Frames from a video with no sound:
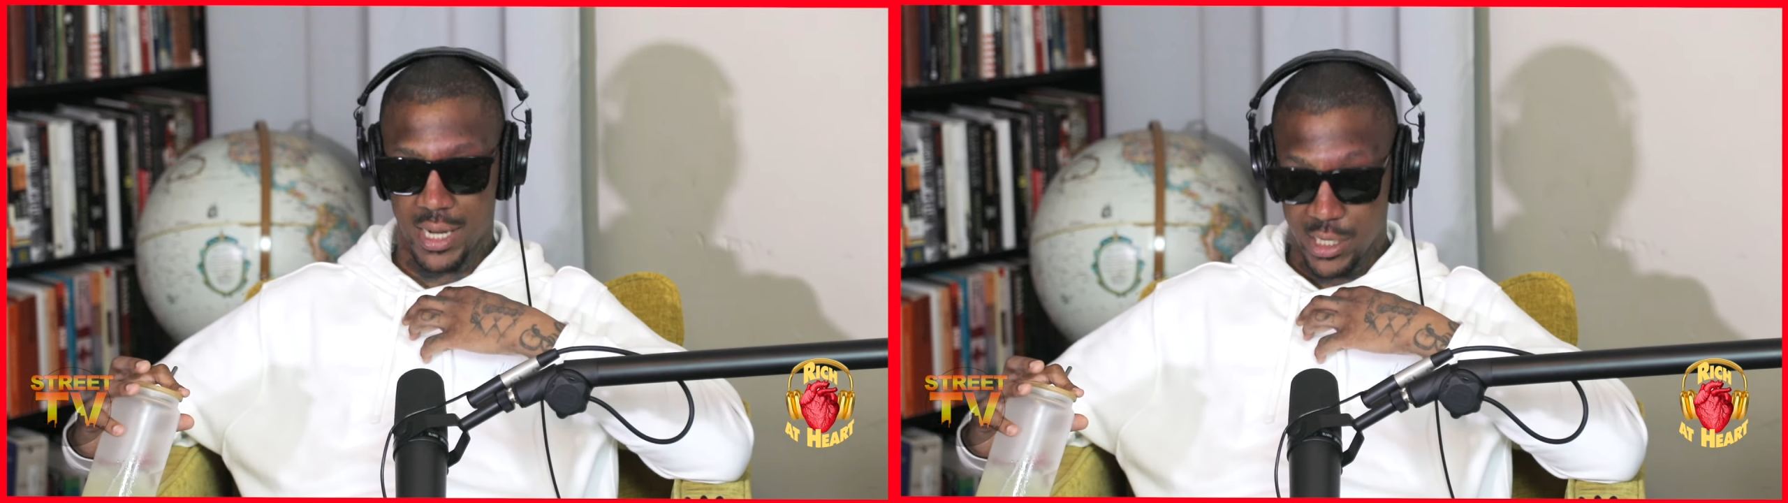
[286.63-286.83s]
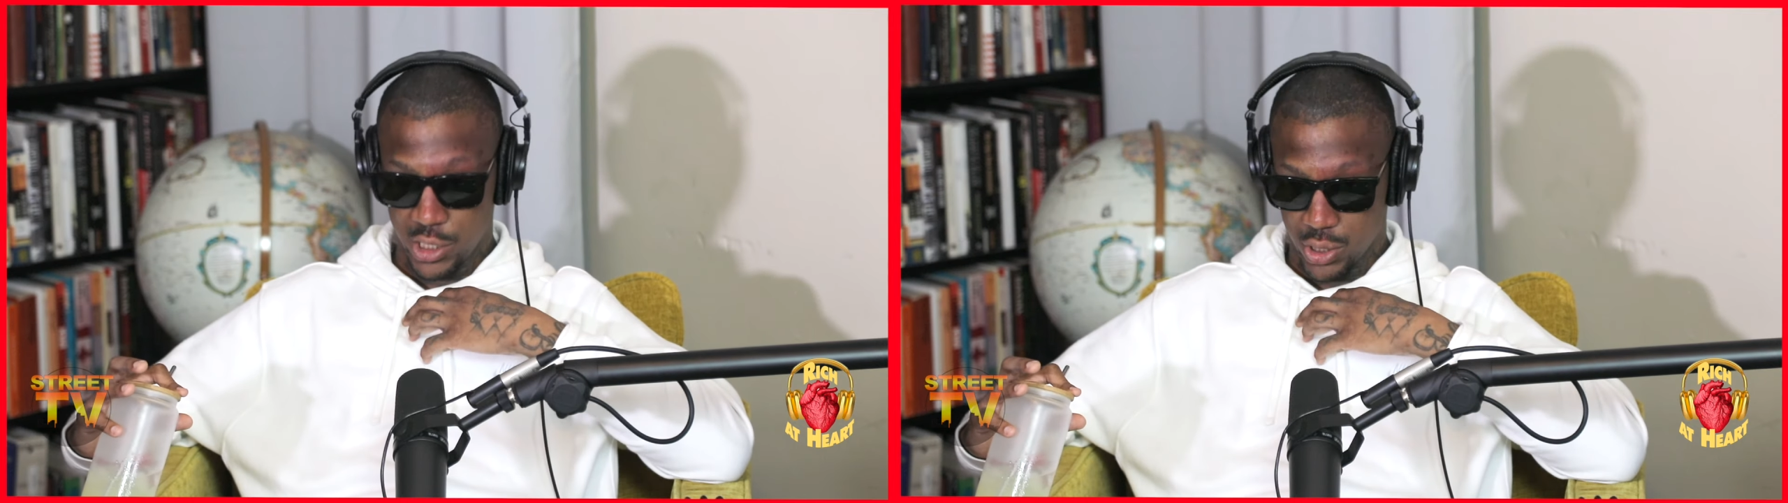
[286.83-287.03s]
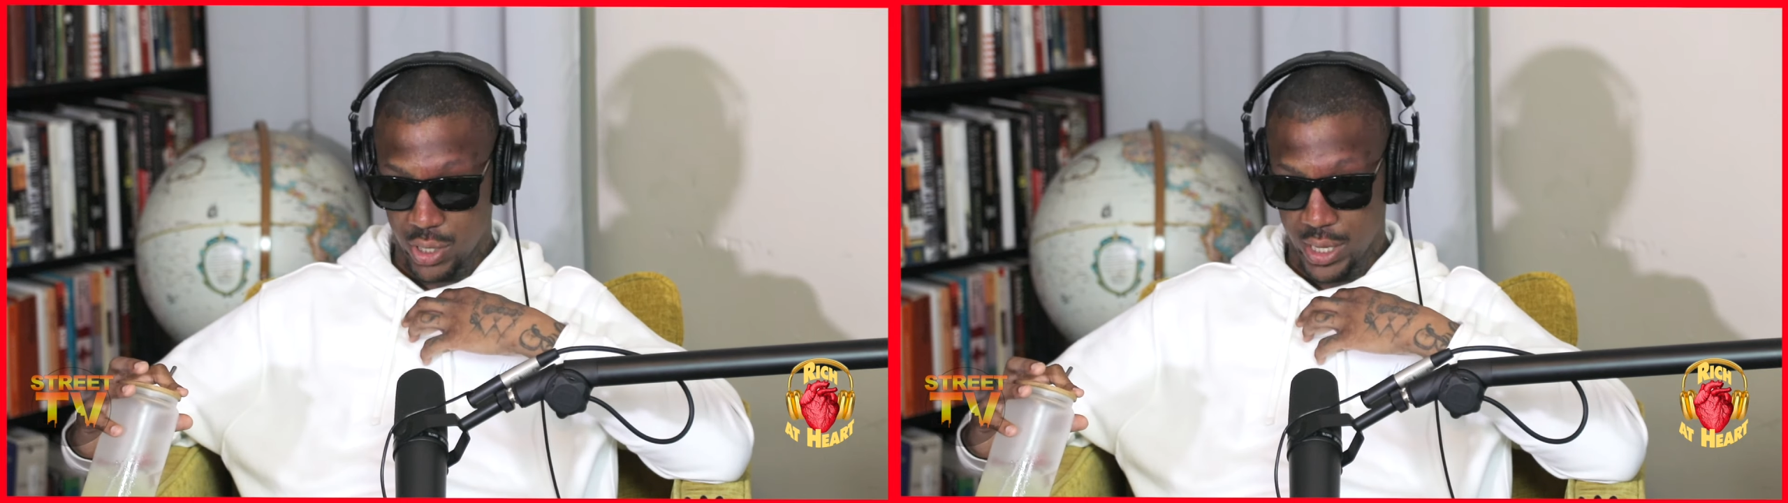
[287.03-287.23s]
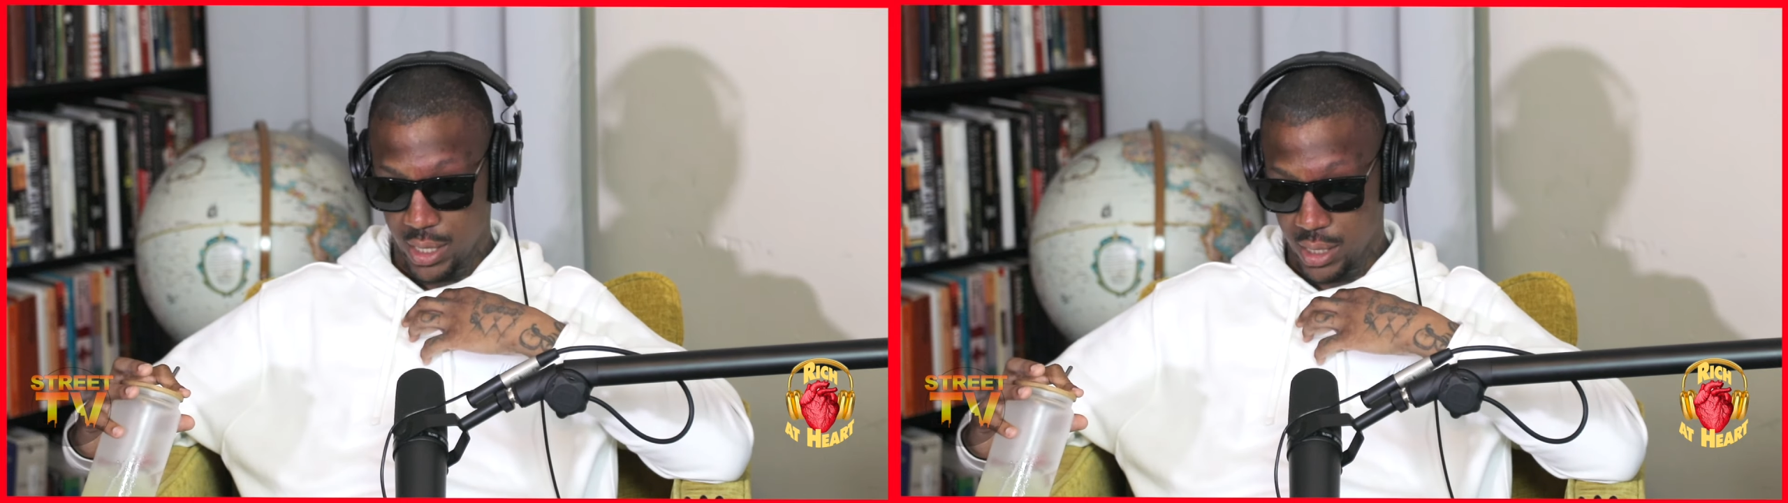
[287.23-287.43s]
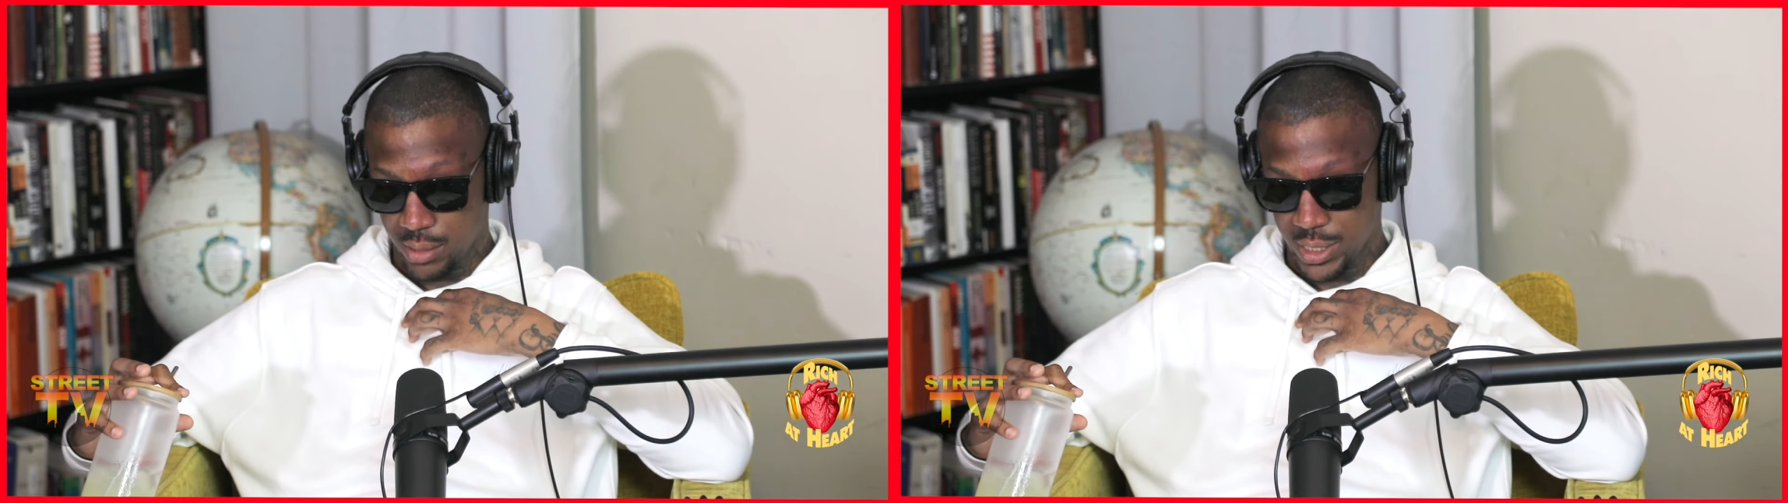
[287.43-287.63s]
a story, you
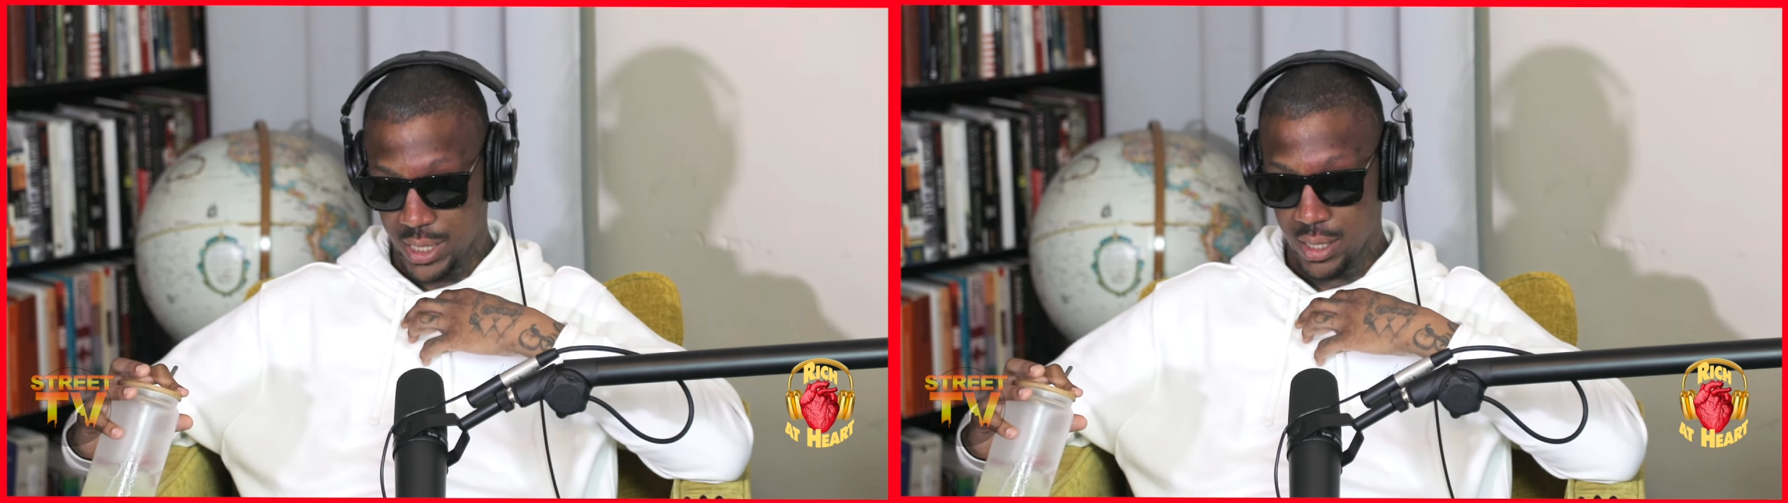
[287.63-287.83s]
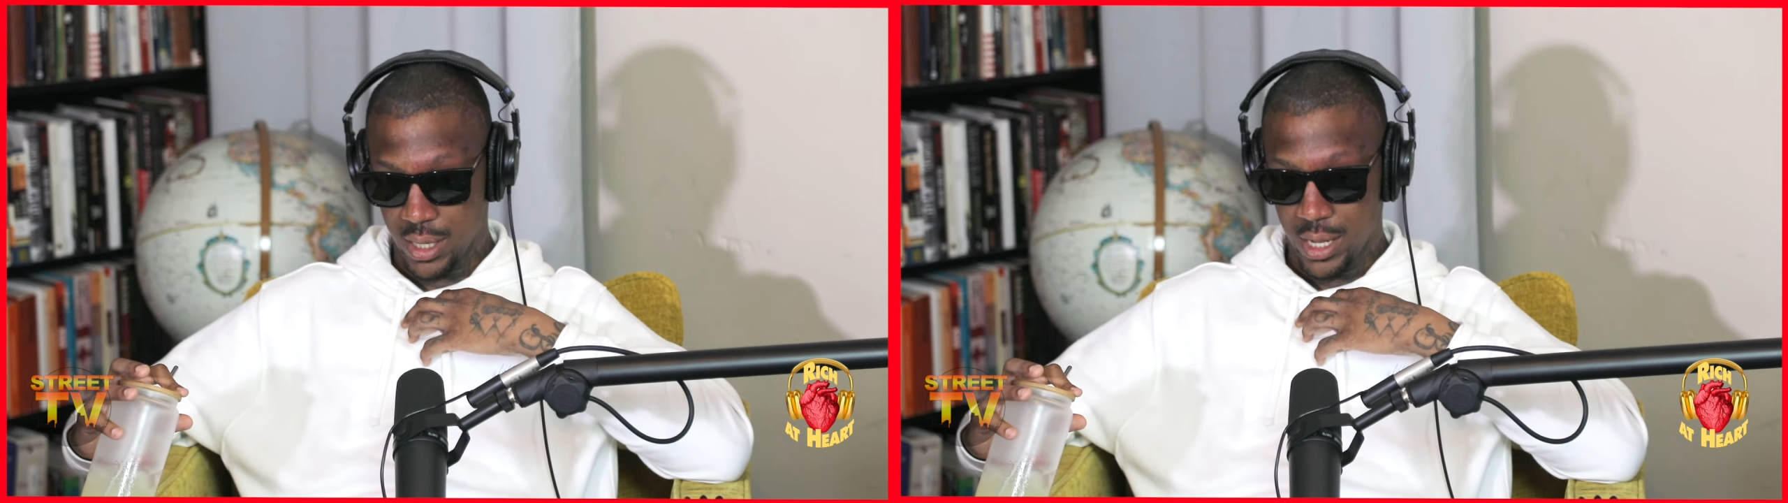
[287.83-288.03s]
know what I'm saying?